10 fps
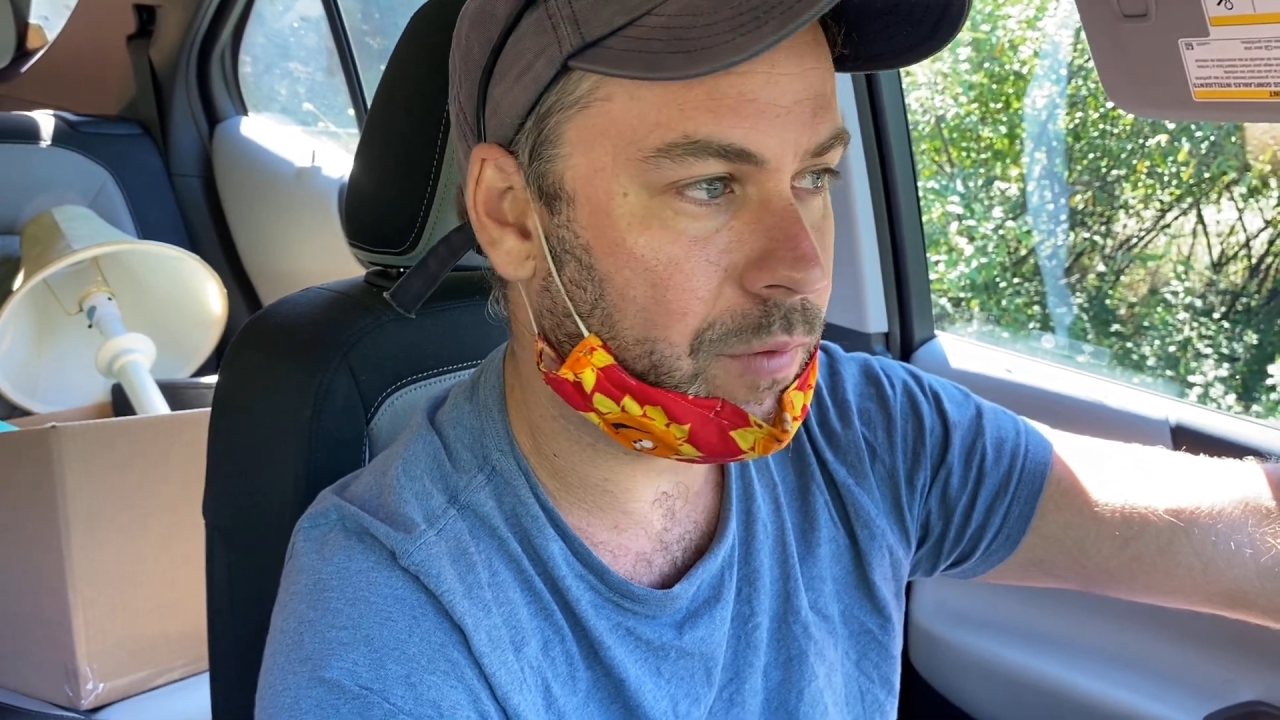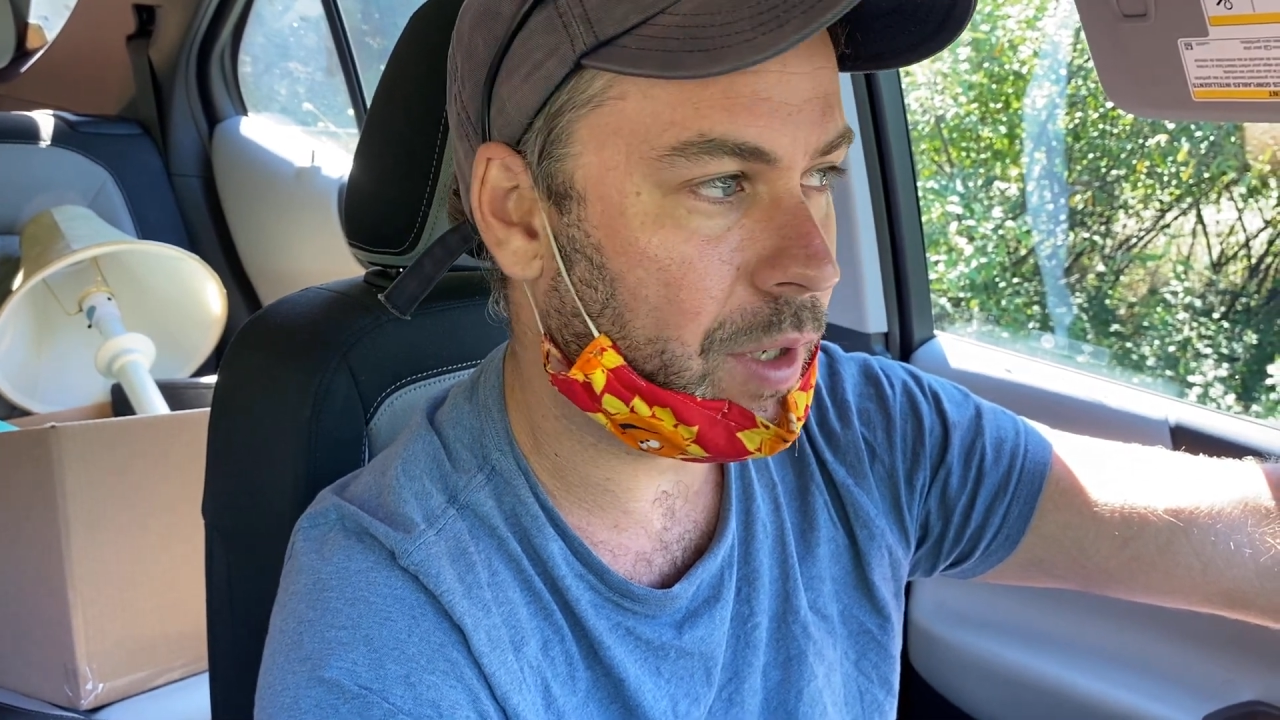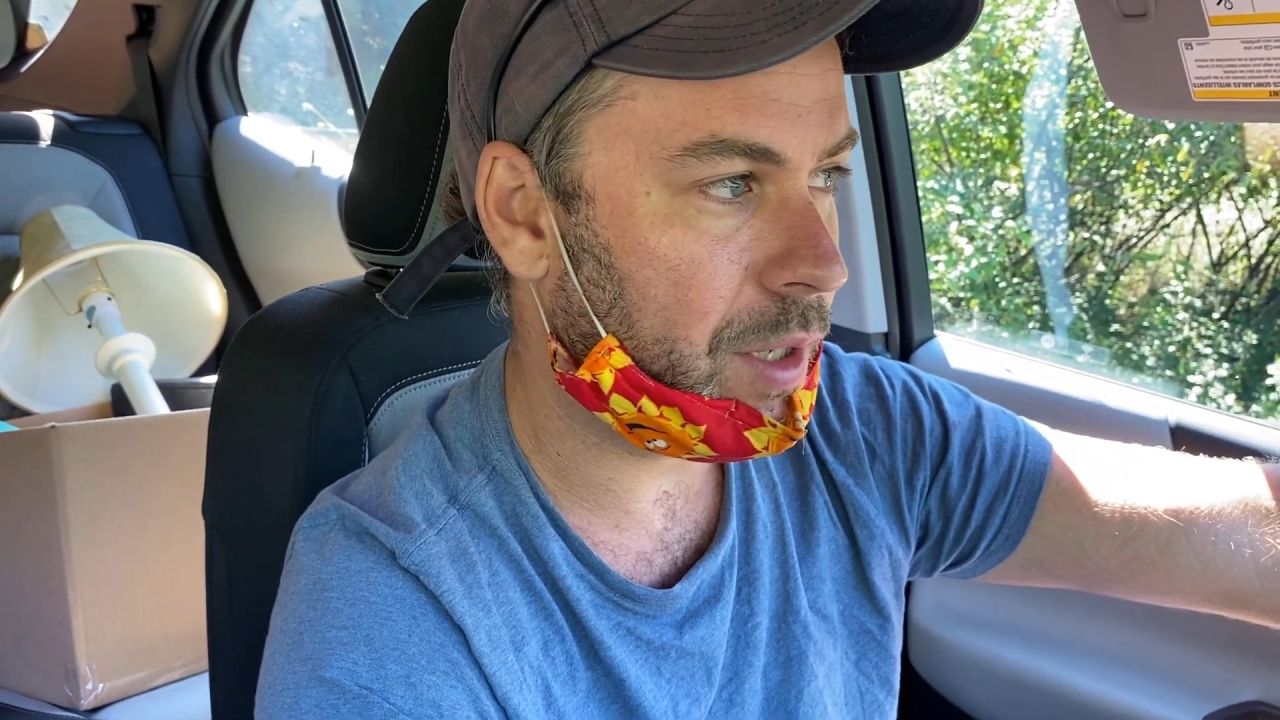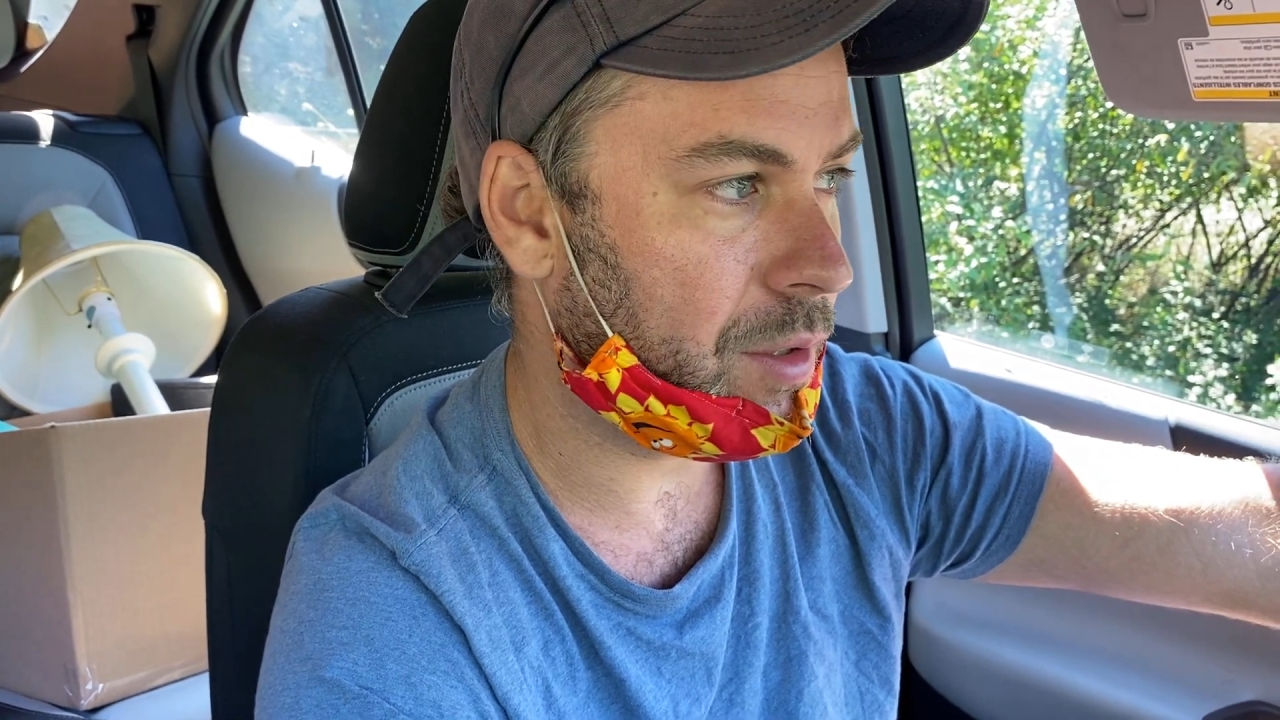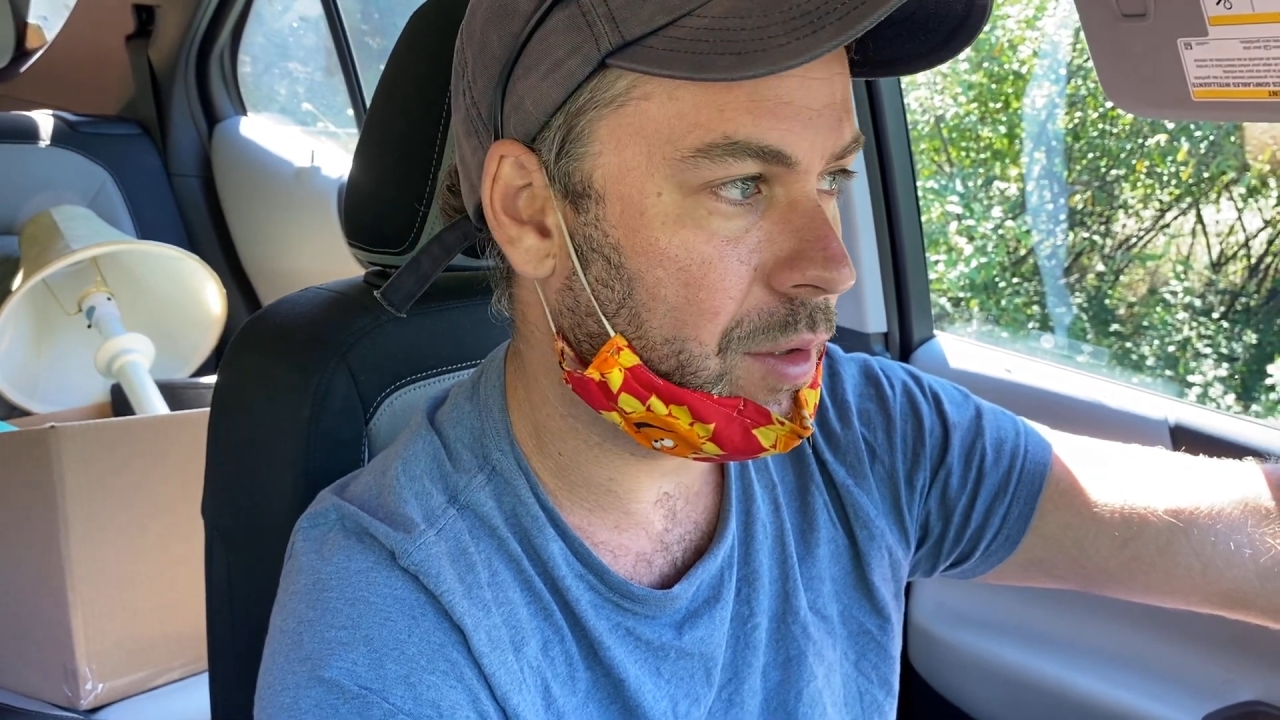
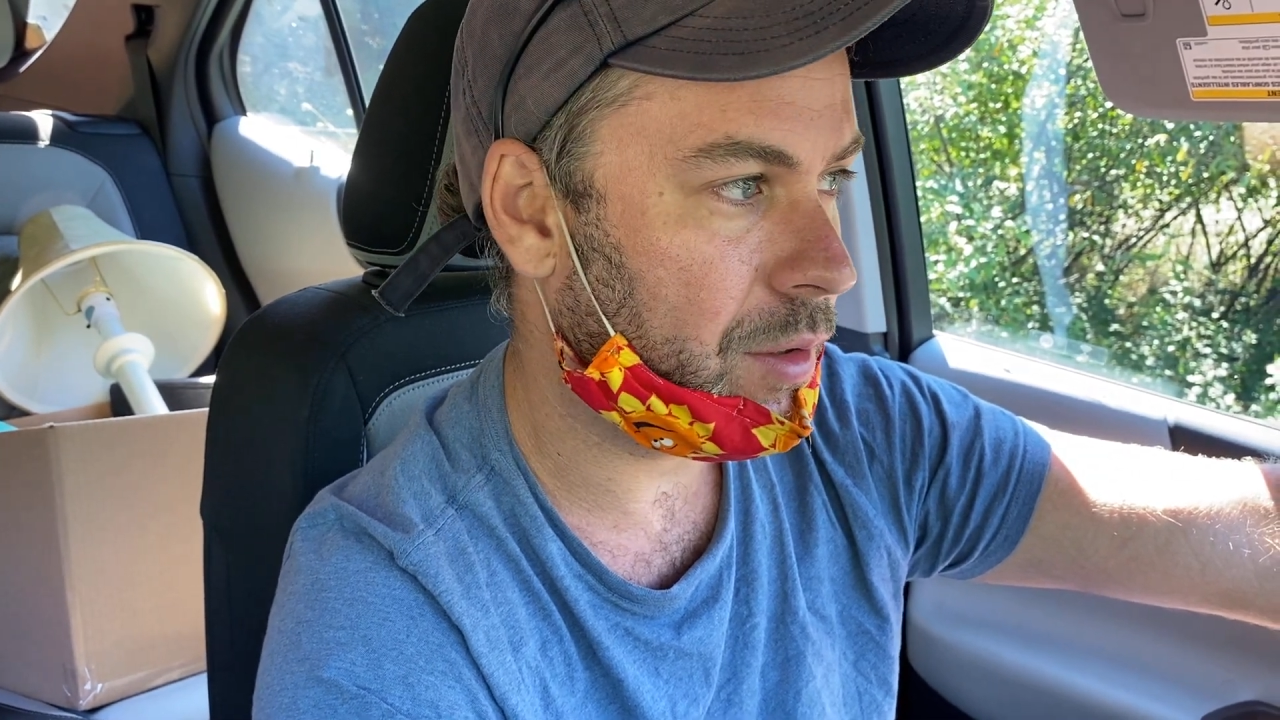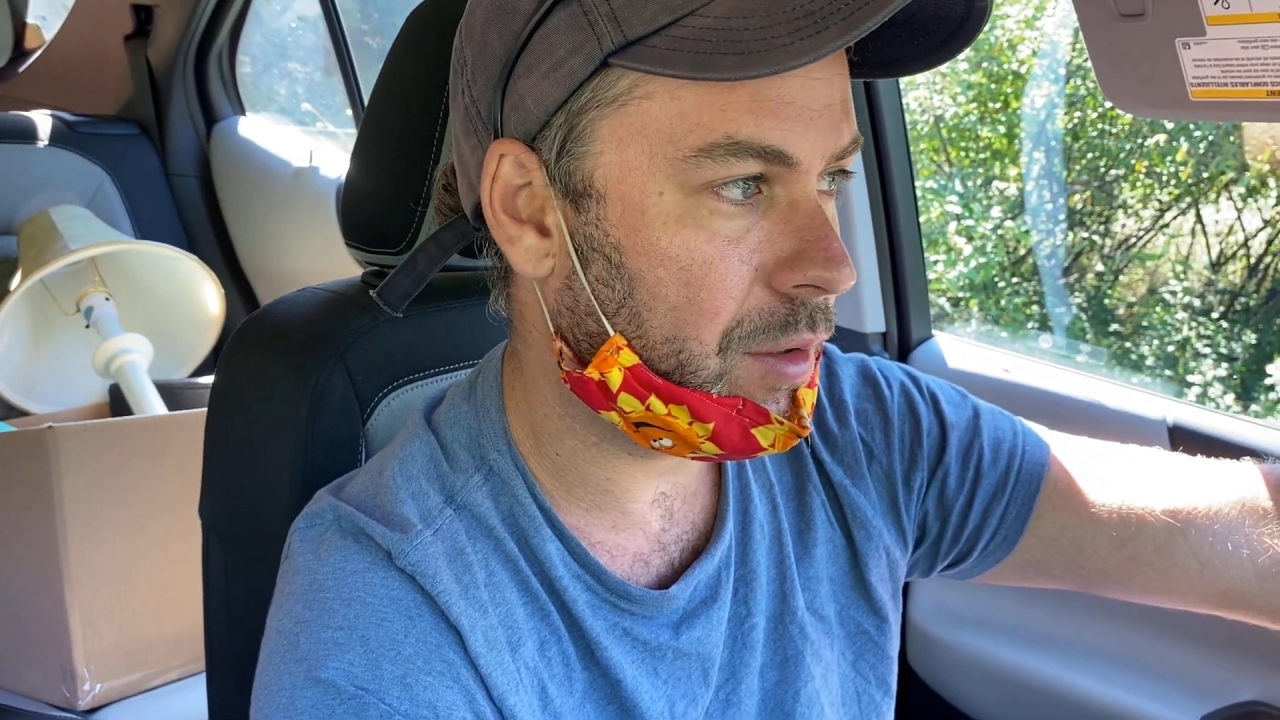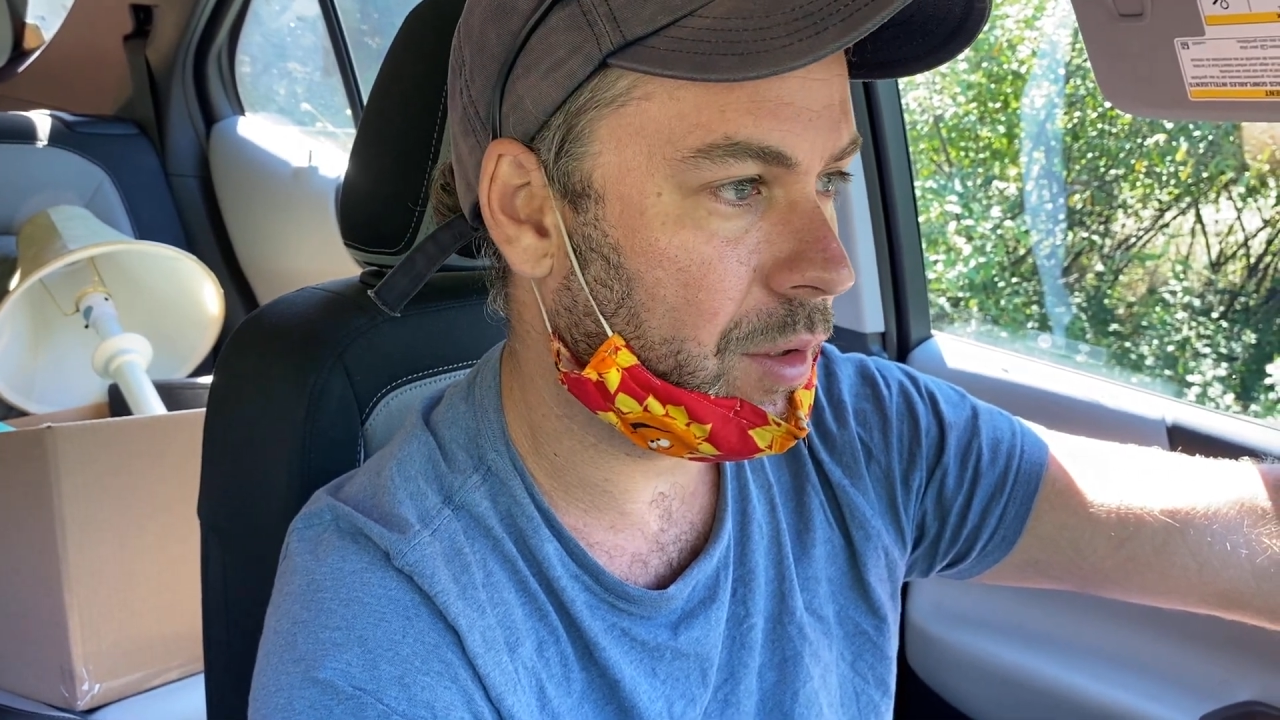find,